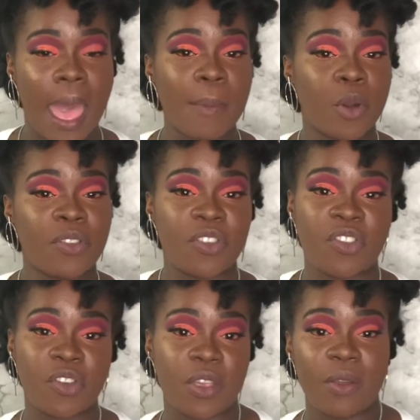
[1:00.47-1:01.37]
I'm going to
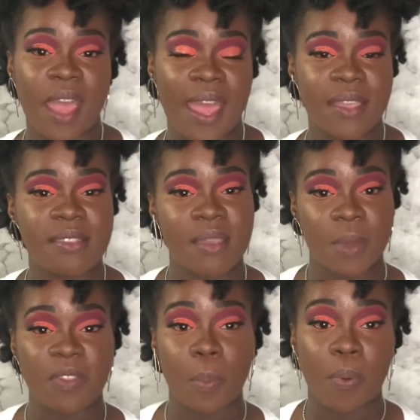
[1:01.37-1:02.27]
show you guys some
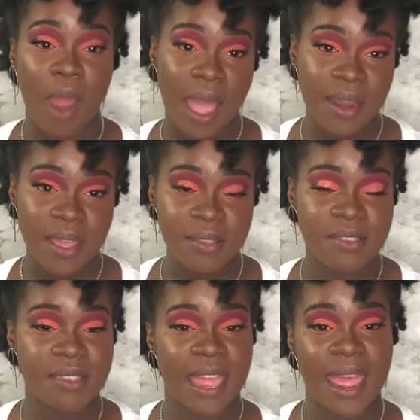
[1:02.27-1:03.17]
of the
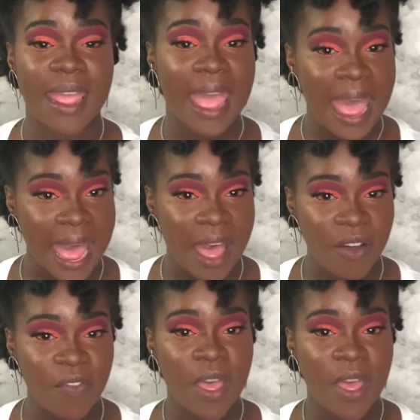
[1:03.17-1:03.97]
products that I have.